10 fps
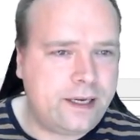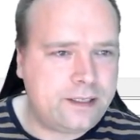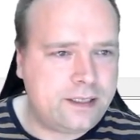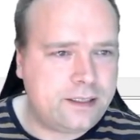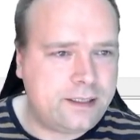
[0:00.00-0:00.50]

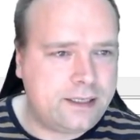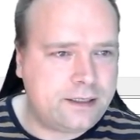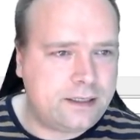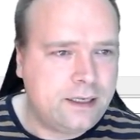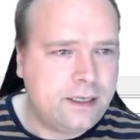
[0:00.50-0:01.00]
Yes.
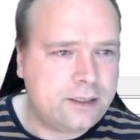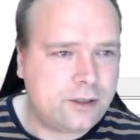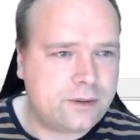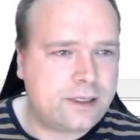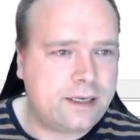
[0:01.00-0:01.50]
It's
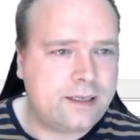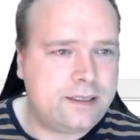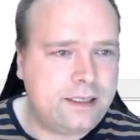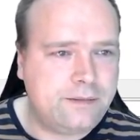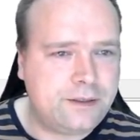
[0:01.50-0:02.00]
almost like the
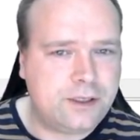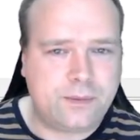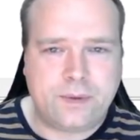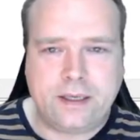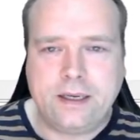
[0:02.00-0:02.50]
TV
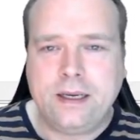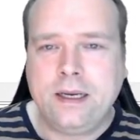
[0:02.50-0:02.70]
shop, right?